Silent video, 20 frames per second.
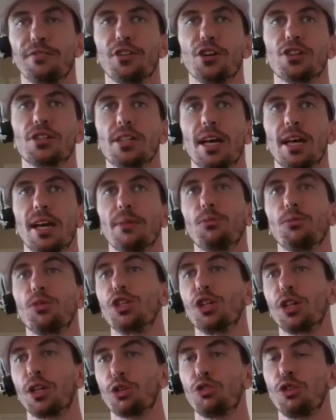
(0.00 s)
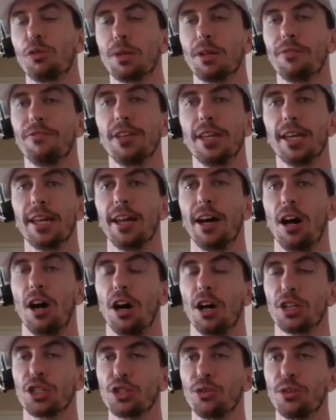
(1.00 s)
first time. We took a trip to Vienna,
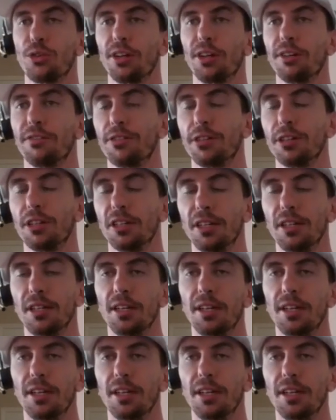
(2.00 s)
Austria for a